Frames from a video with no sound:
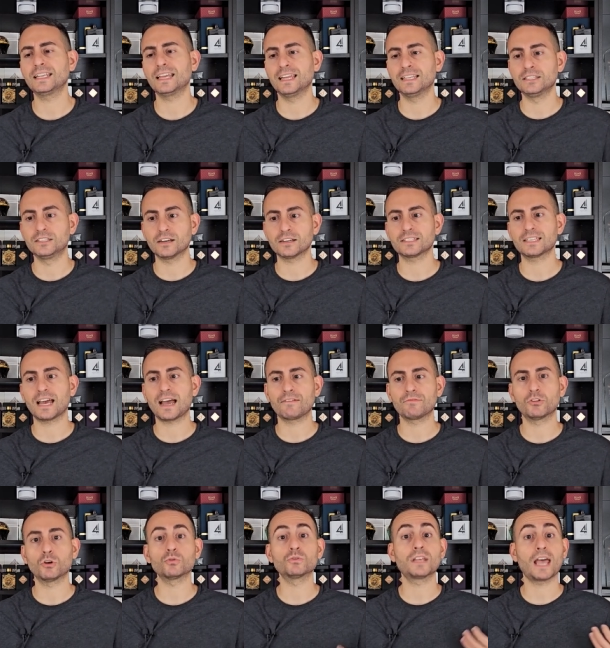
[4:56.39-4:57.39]
It does
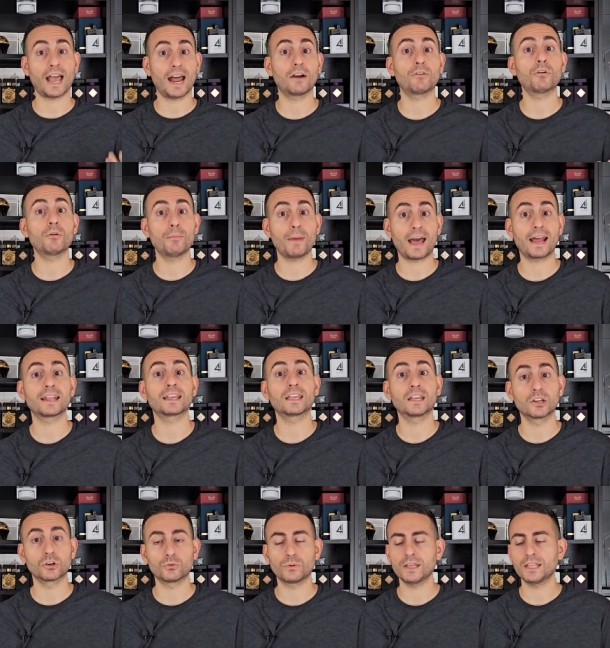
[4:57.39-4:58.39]
have those aromatic
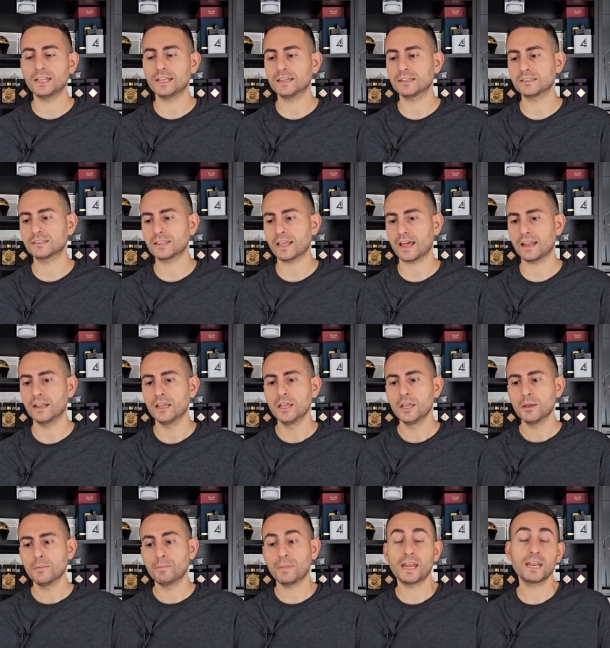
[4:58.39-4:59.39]
ingredients that
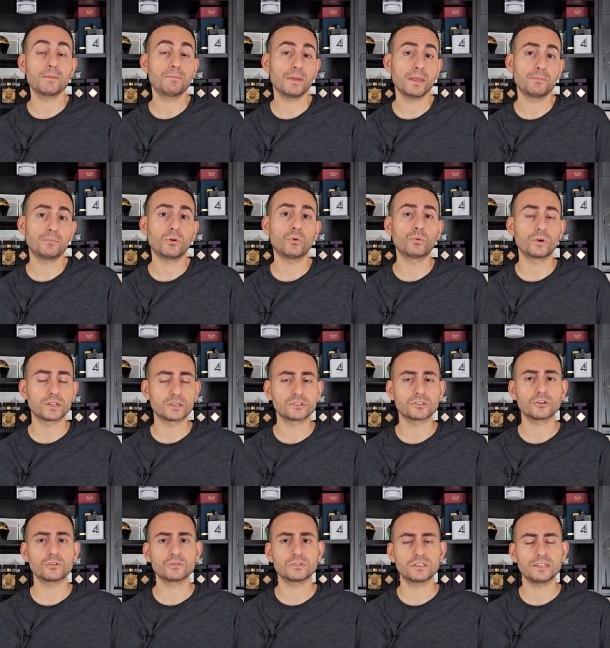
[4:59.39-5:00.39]
many people would
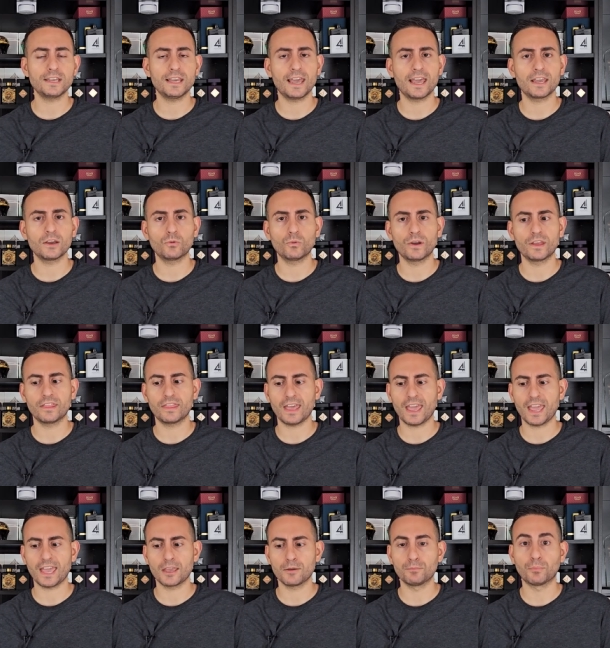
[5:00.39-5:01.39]
associate with
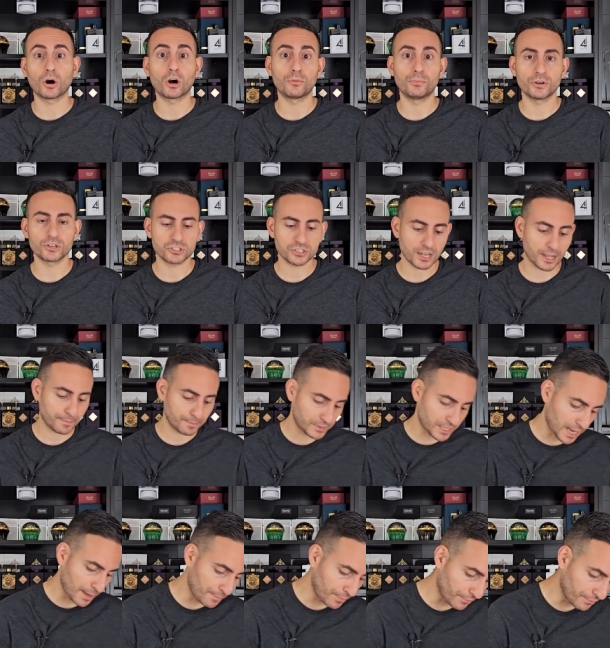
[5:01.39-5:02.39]
a barbershop
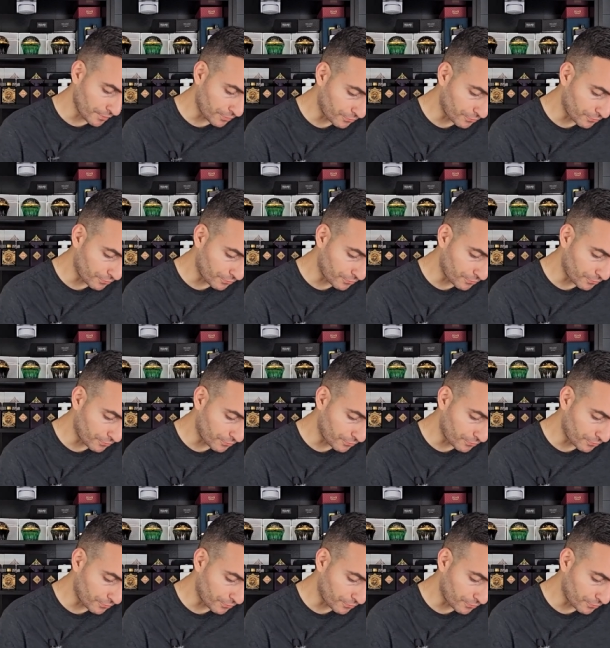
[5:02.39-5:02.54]
type of a